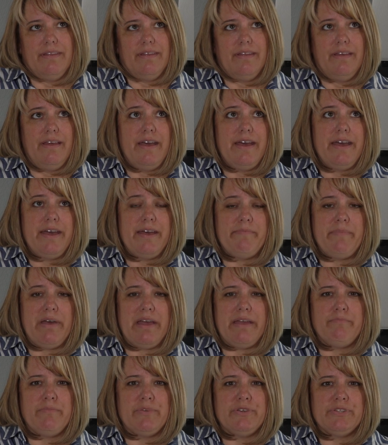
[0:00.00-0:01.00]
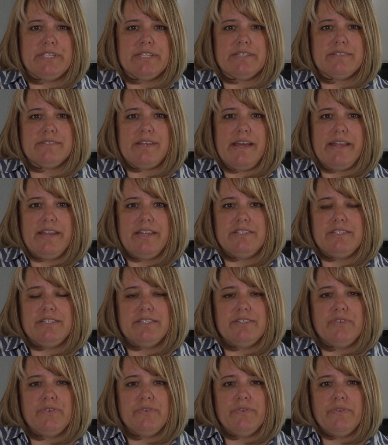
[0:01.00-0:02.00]
I'm most excited
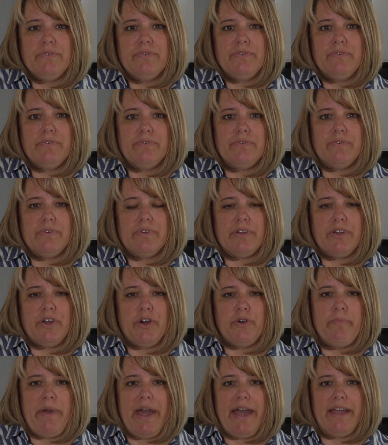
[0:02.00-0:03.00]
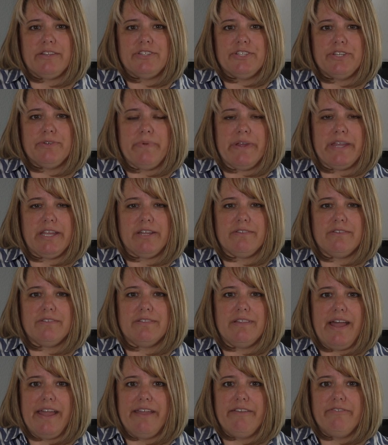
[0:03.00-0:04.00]
to go back to regular
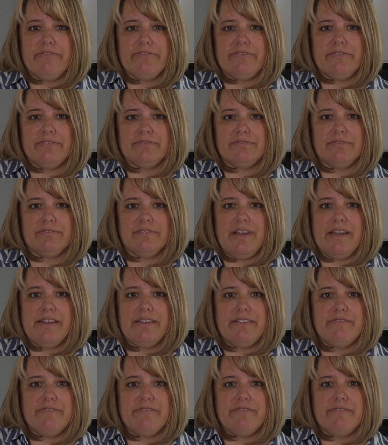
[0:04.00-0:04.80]
life, kind